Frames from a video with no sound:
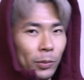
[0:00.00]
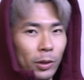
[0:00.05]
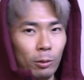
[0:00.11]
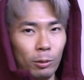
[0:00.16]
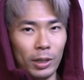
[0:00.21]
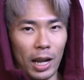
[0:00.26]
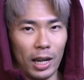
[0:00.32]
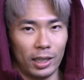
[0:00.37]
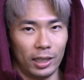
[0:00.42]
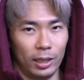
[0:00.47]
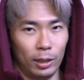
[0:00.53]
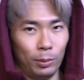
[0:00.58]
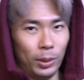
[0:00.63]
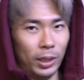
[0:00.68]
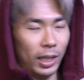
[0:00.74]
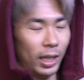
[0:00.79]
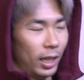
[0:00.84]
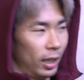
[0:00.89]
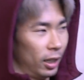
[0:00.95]
We're not going to
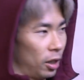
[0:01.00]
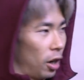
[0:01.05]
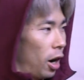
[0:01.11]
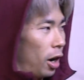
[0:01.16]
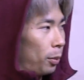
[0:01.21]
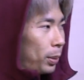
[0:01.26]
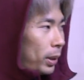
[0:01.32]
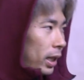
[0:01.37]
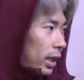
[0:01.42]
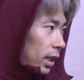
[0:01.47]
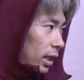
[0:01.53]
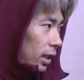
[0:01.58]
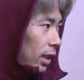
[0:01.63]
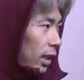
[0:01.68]
be hitting RP